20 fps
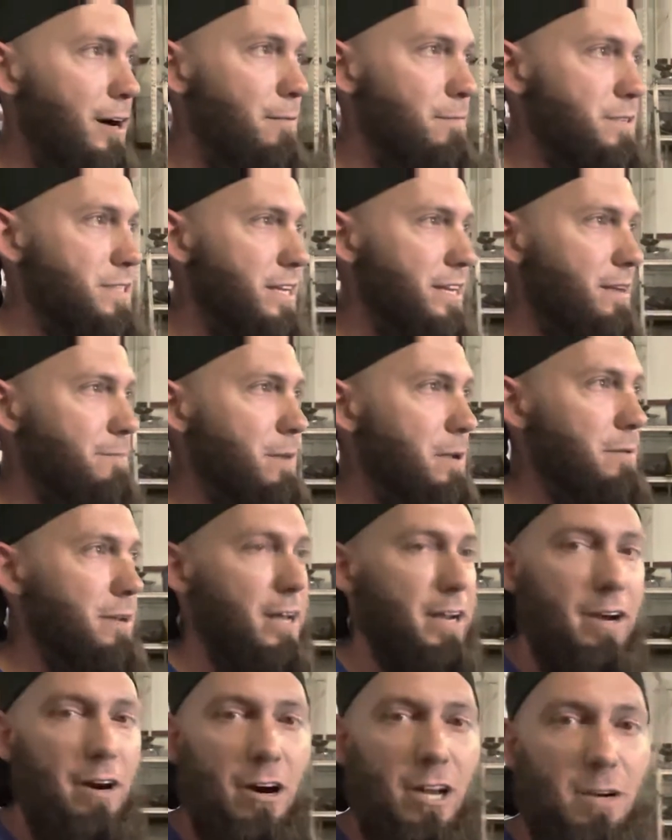So maybe not
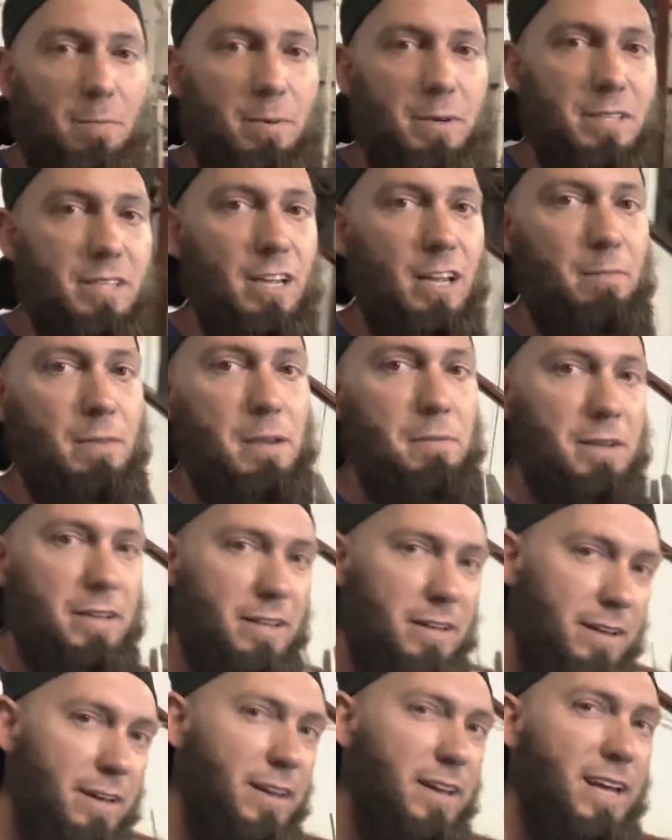100%, maybe
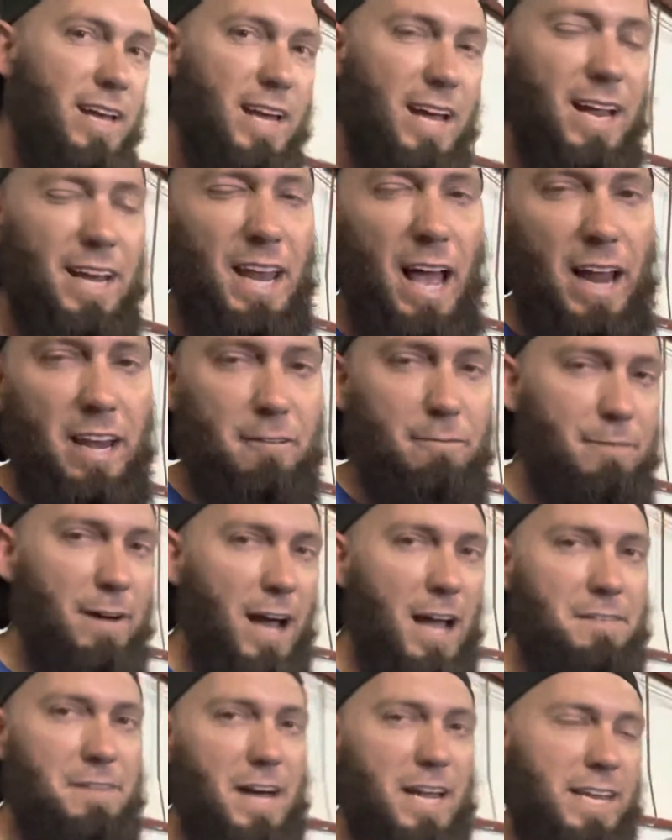
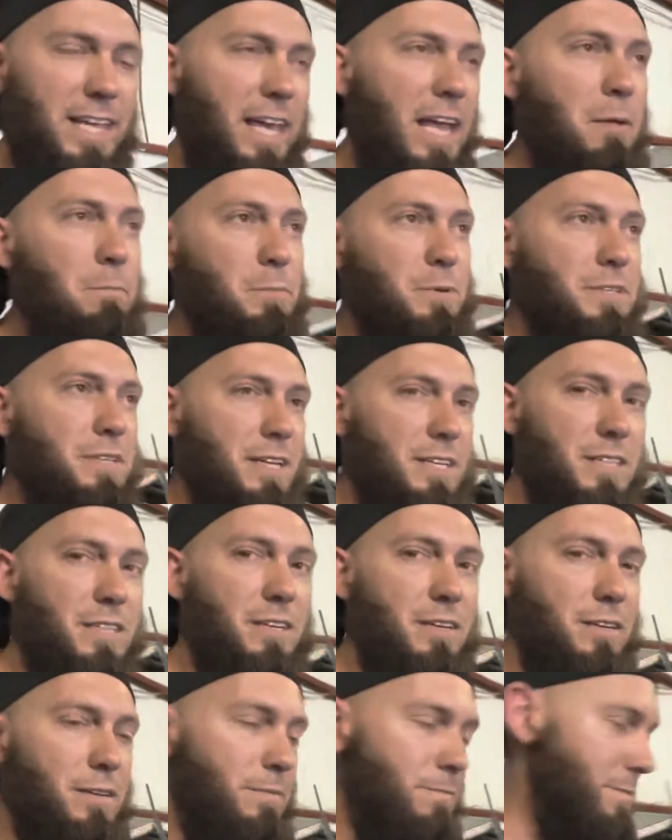95, 98% is
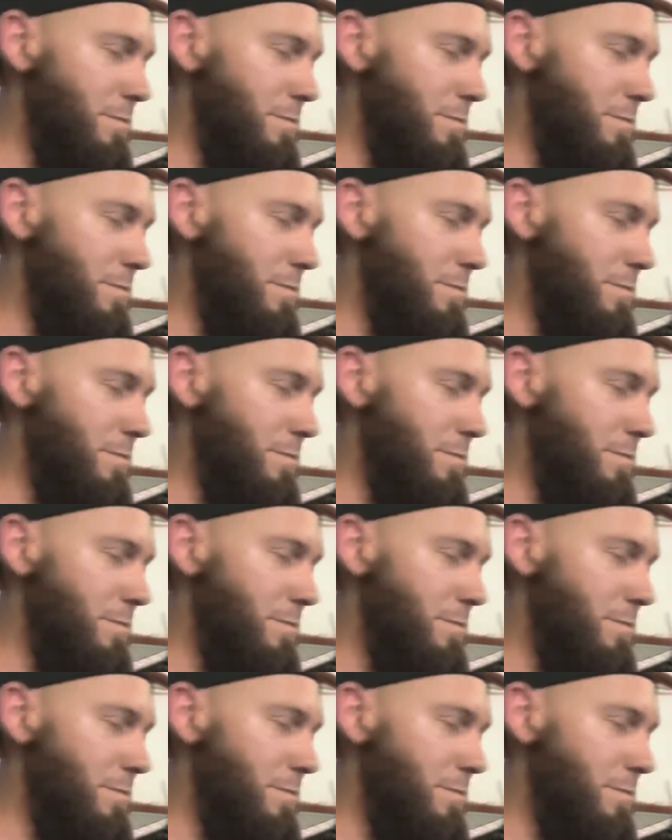good.